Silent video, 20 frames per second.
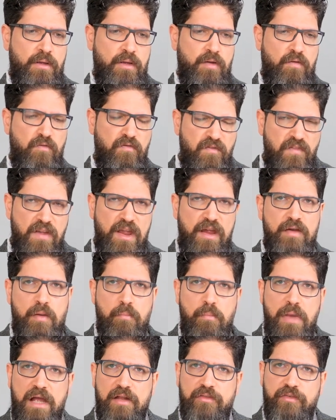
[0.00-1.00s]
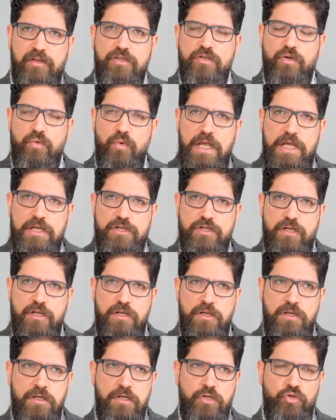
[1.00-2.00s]
a very bad
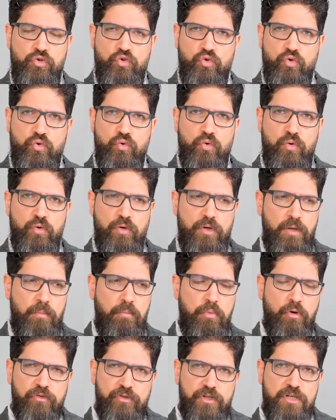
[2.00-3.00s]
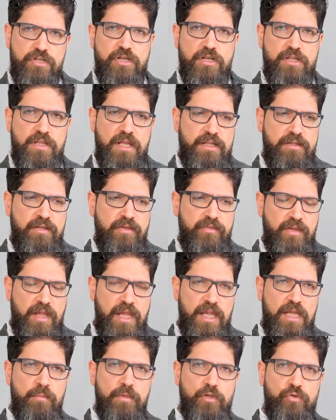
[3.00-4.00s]
situation into a position that is
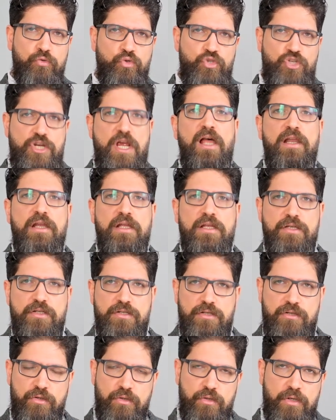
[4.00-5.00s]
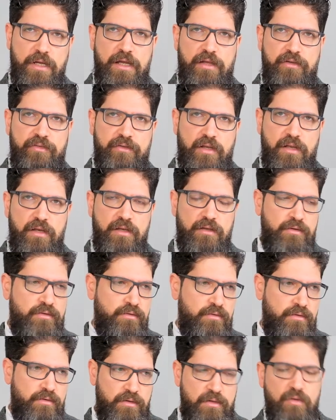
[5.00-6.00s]
able to challenge the US and
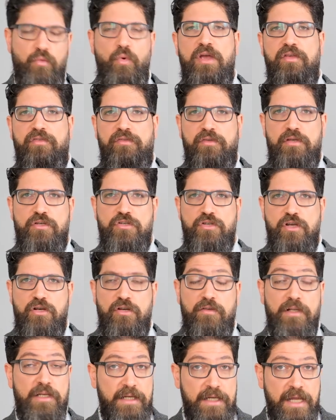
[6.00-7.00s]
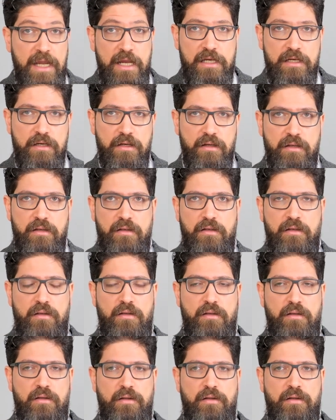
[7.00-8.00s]
the West in general again.
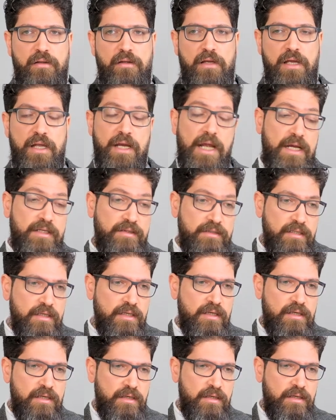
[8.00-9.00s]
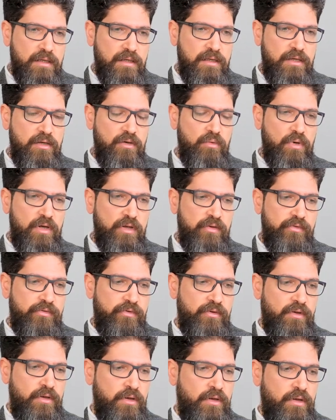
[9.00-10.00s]
And I think he
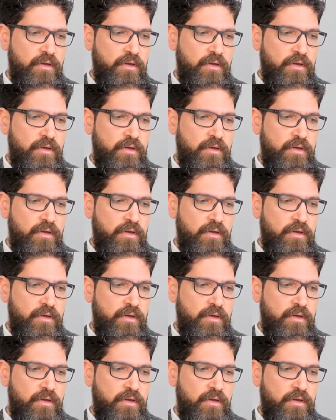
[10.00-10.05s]
was